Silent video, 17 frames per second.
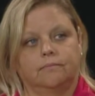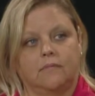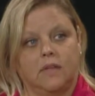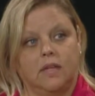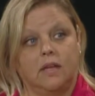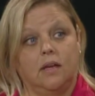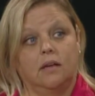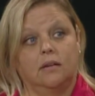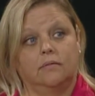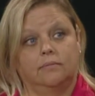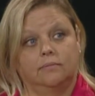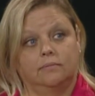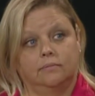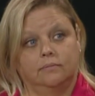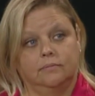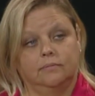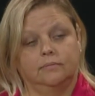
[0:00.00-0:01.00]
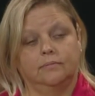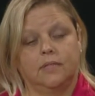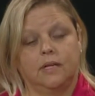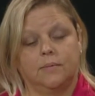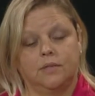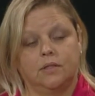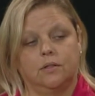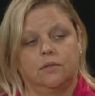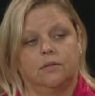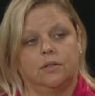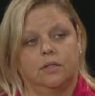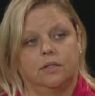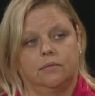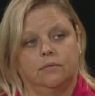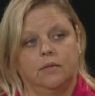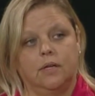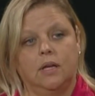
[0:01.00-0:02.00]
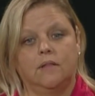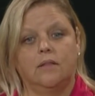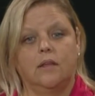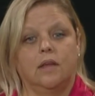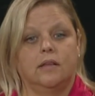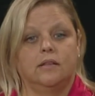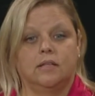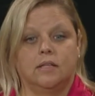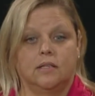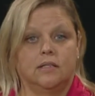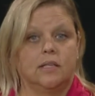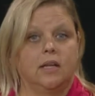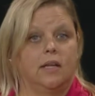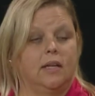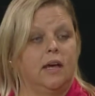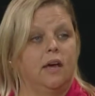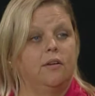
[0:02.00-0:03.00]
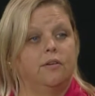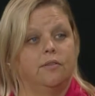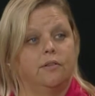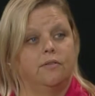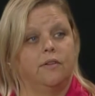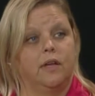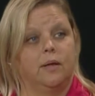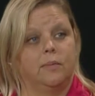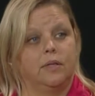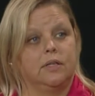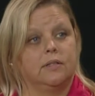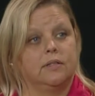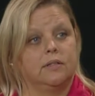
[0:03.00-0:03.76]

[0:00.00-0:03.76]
Yeah, absolutely. They tend to take it out on their families.